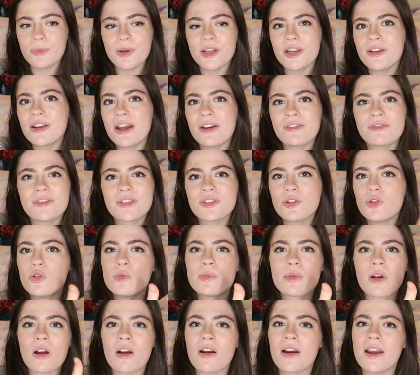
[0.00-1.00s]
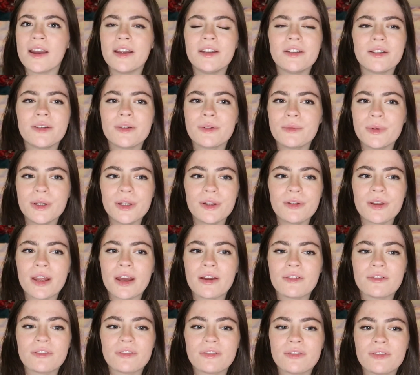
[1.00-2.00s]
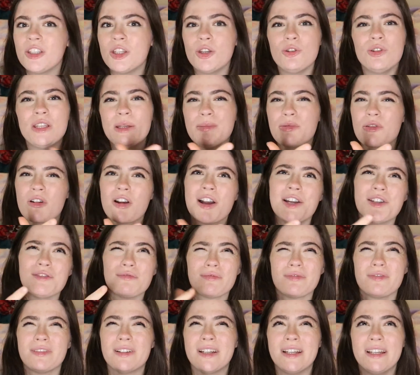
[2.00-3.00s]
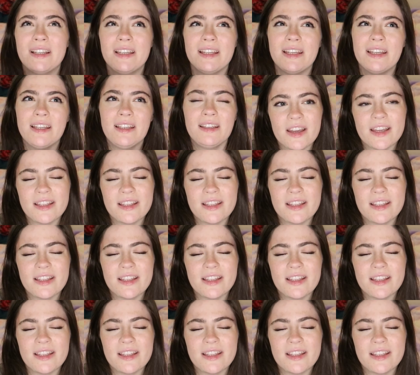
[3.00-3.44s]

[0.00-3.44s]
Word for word: We don't have school pride, we don't have uni pride really.